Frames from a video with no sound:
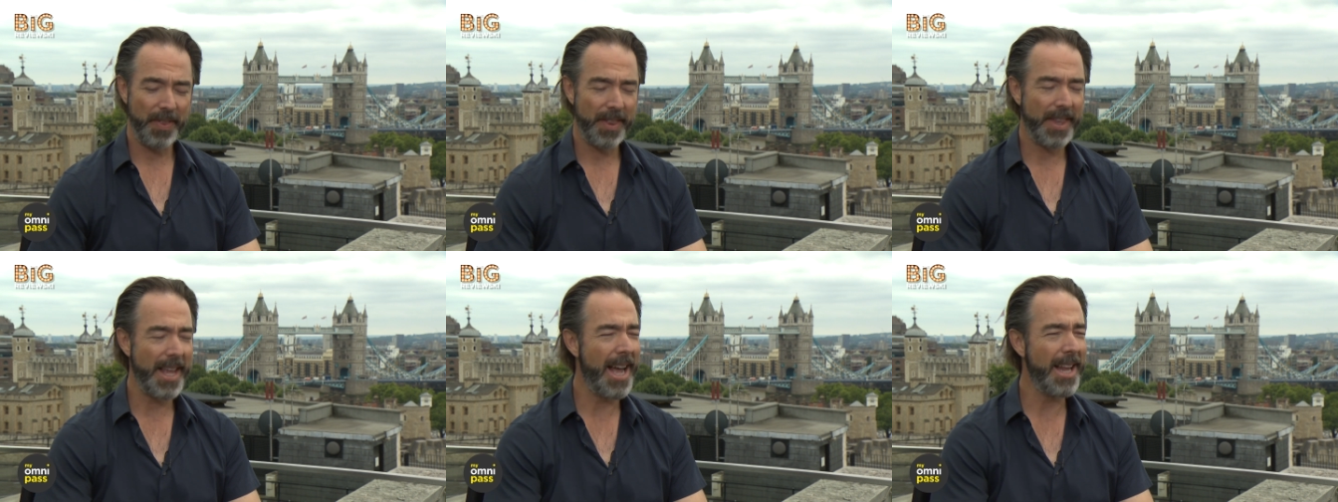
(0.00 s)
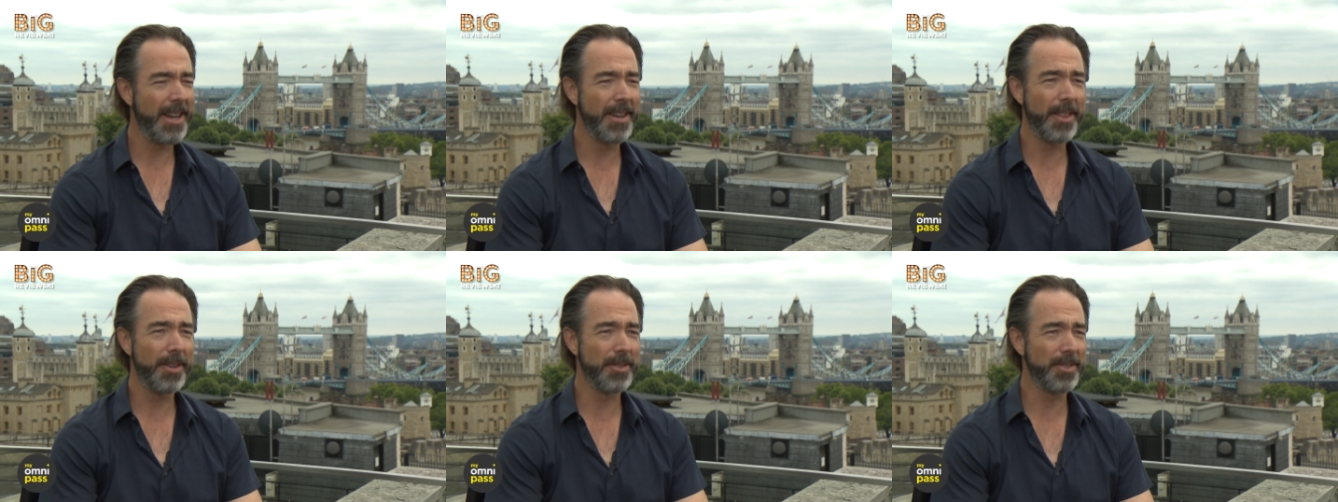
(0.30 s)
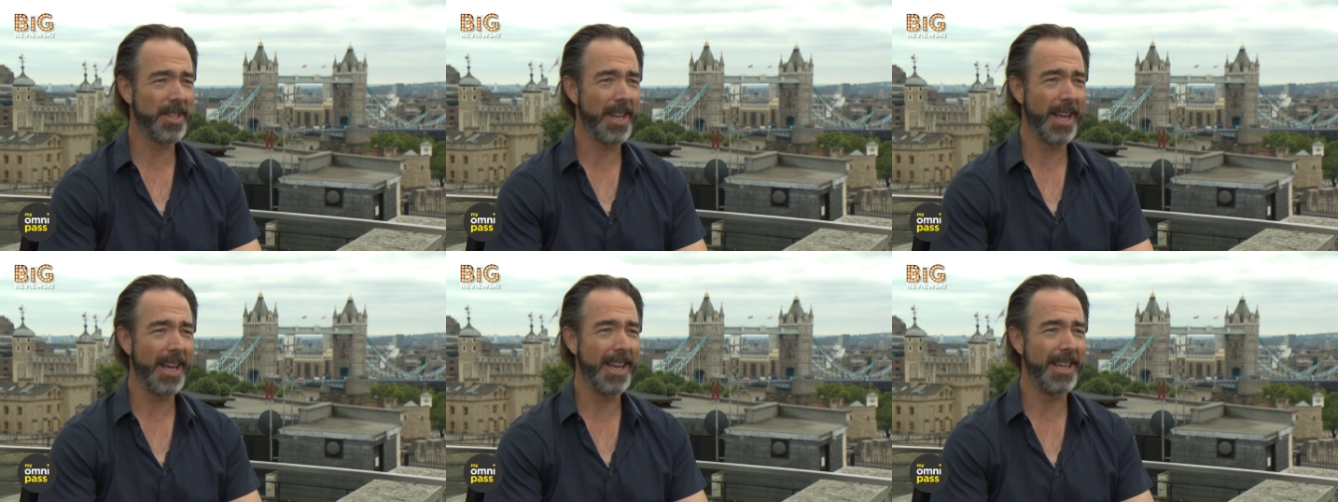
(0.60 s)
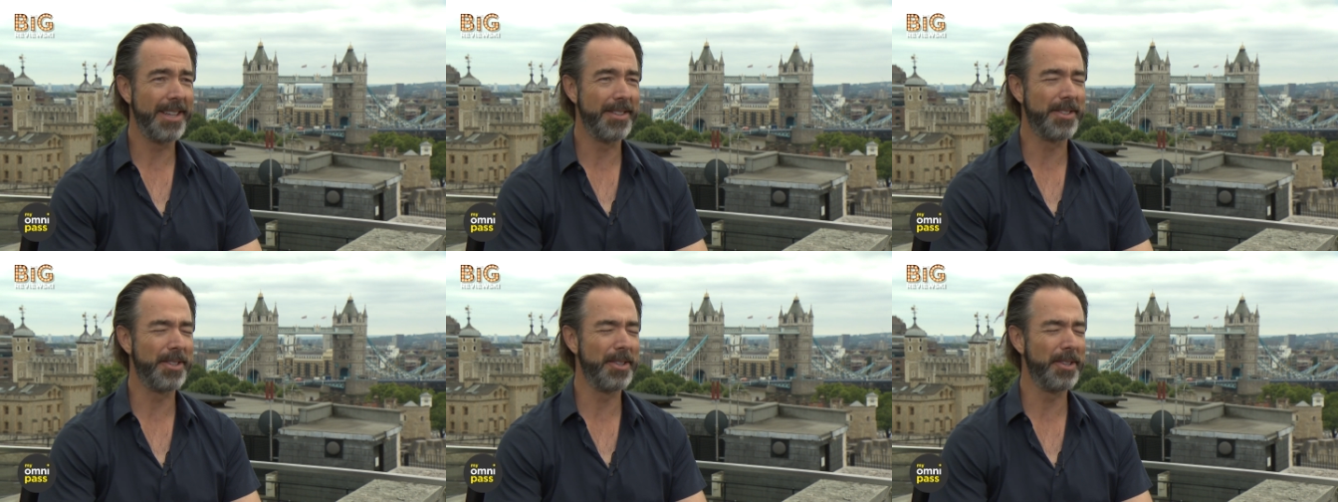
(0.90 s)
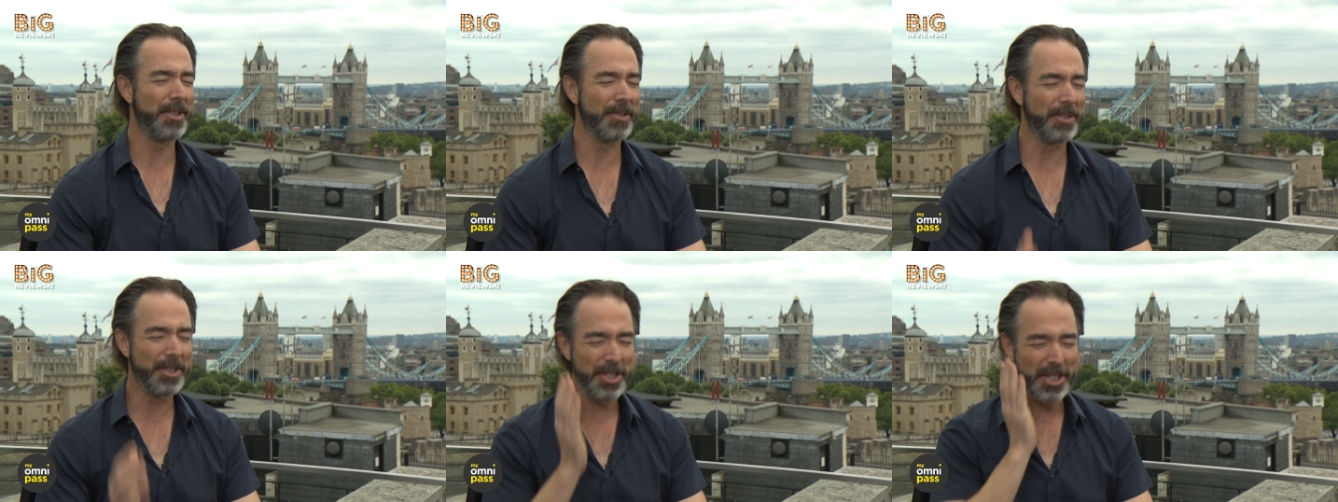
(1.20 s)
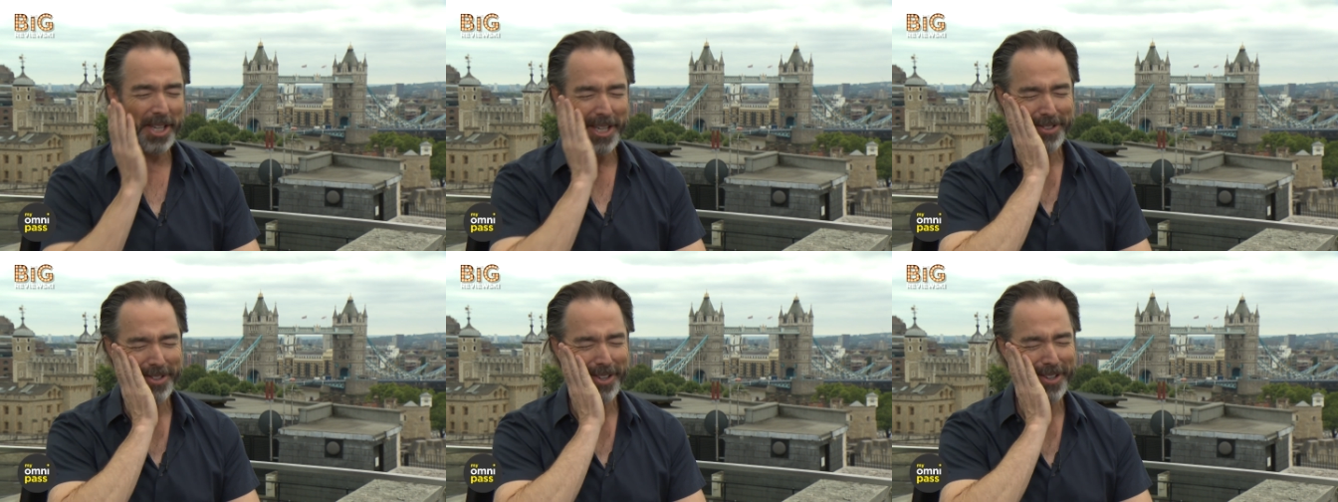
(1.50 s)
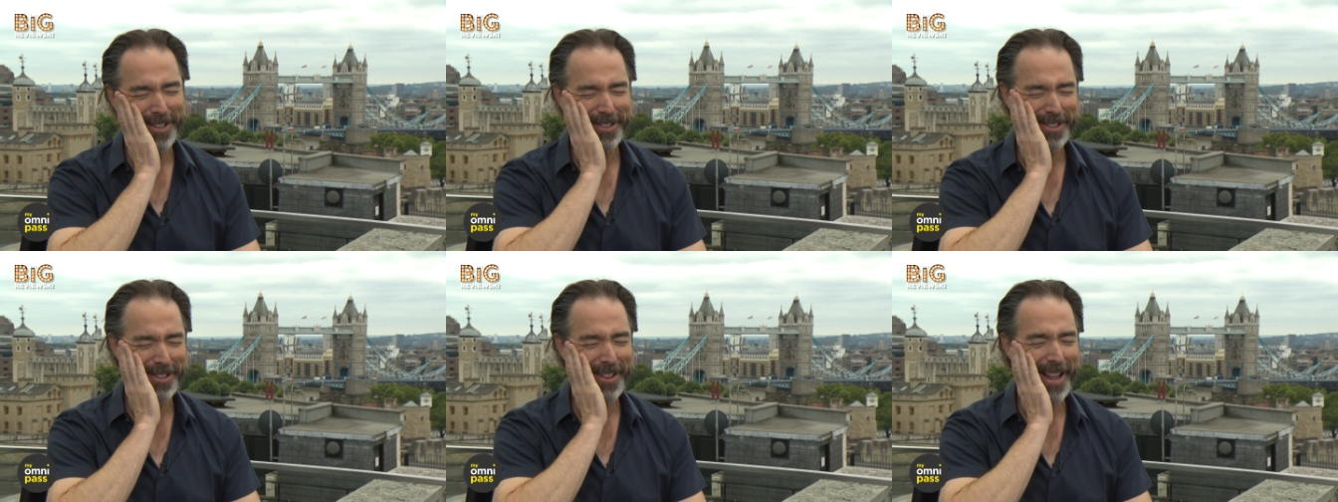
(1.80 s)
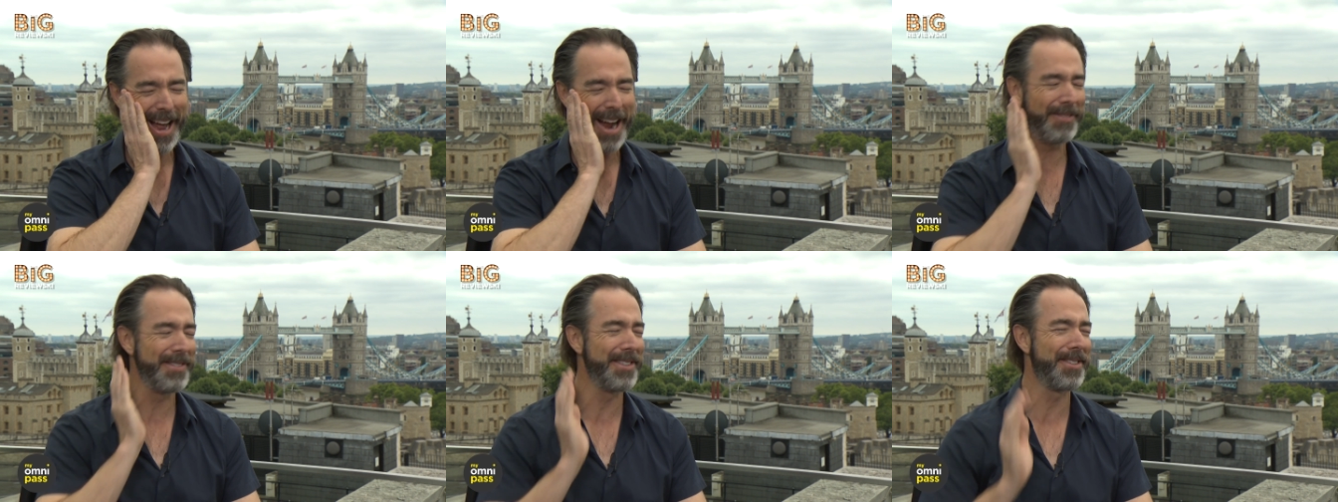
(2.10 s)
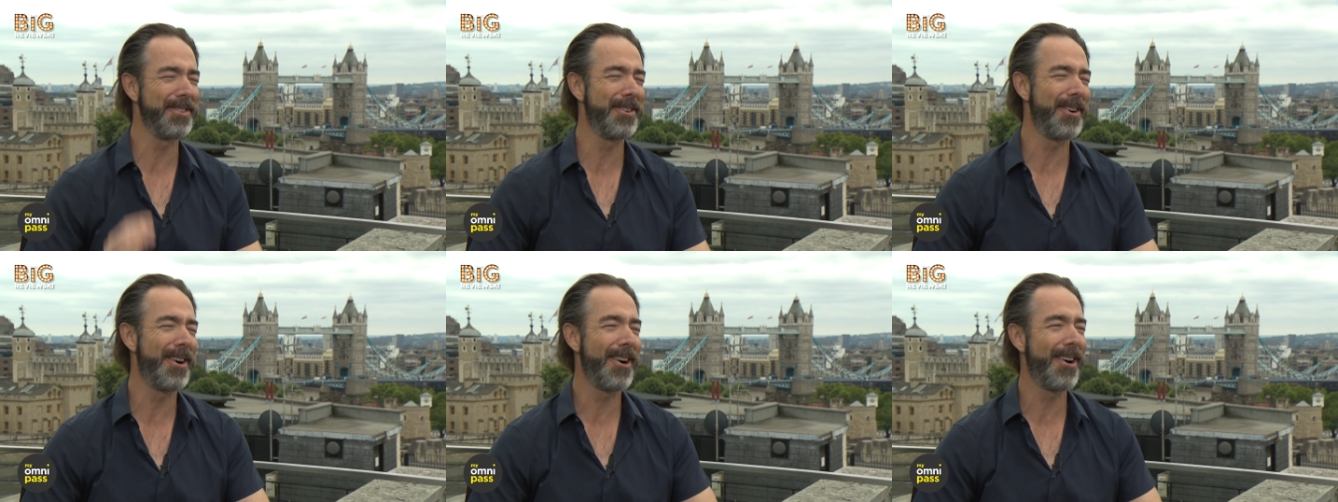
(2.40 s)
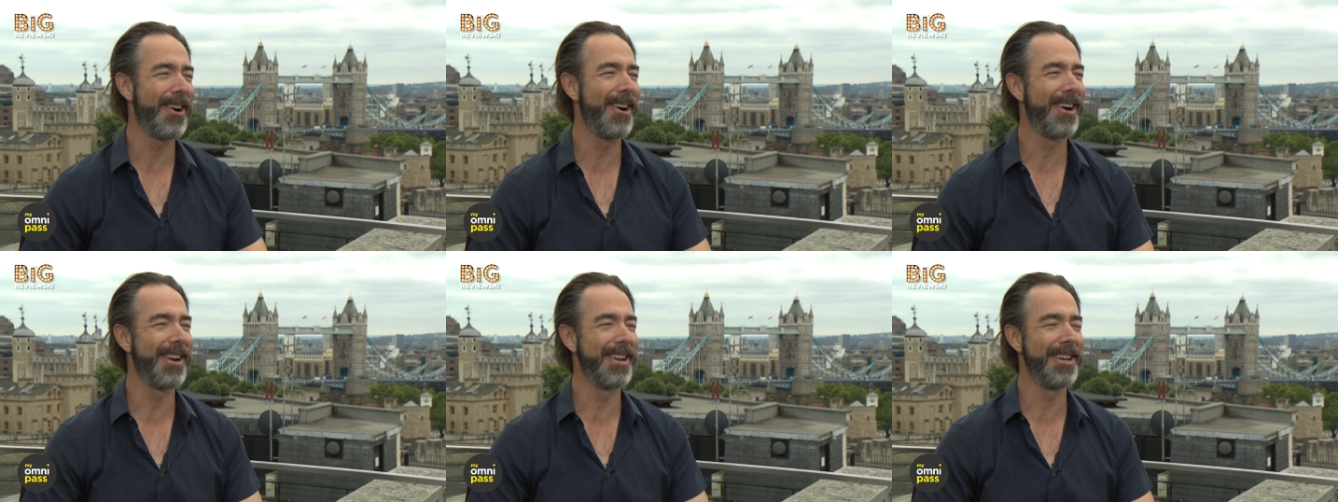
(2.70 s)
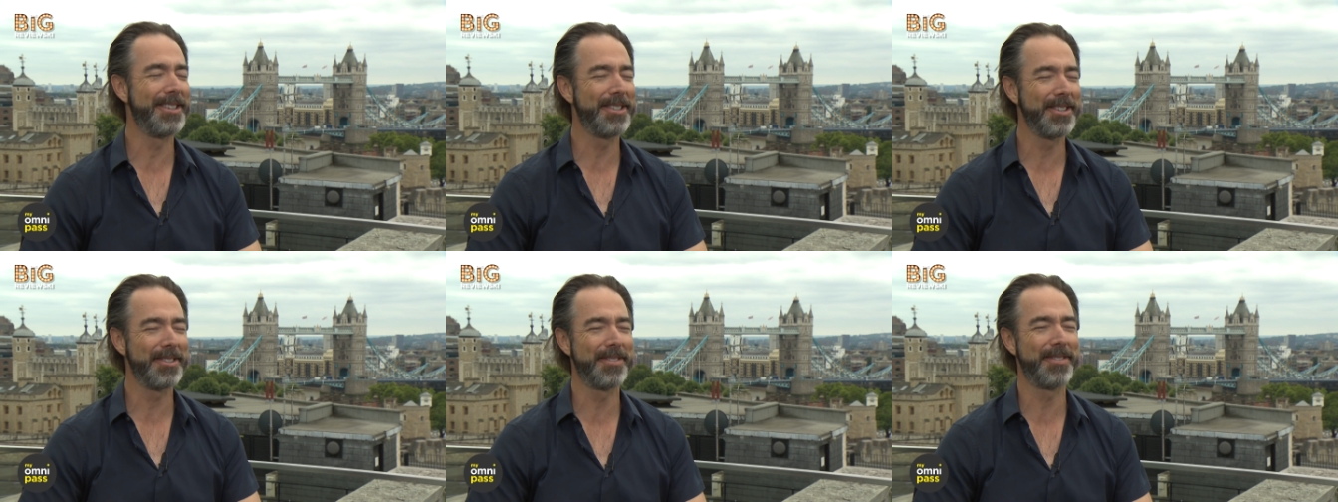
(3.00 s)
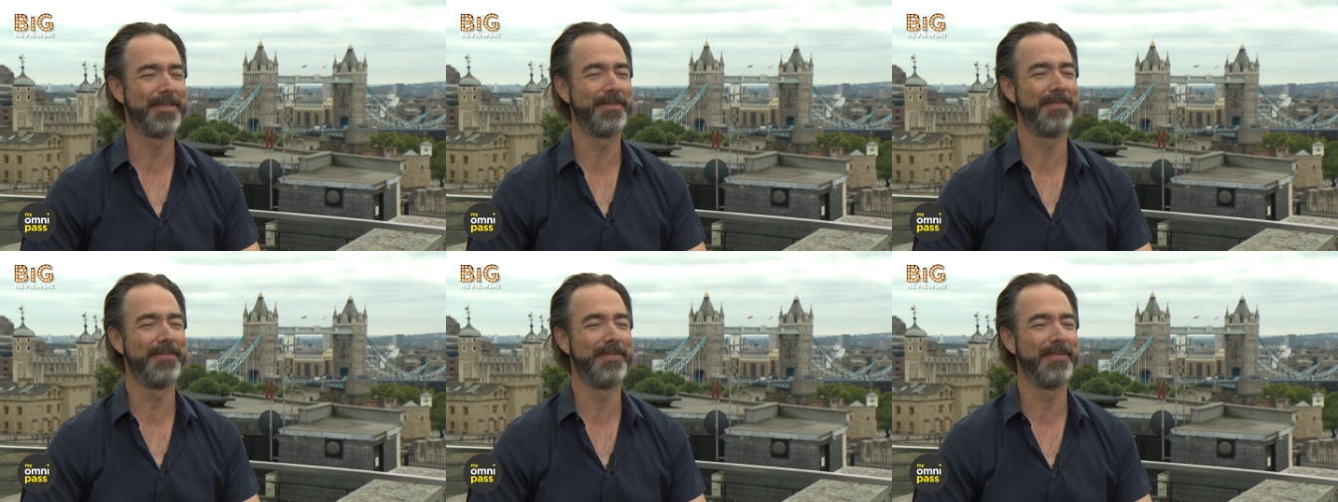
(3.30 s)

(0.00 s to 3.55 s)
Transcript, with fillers: the end of those days, your cheeks hurt because you're laughing so hard and it just,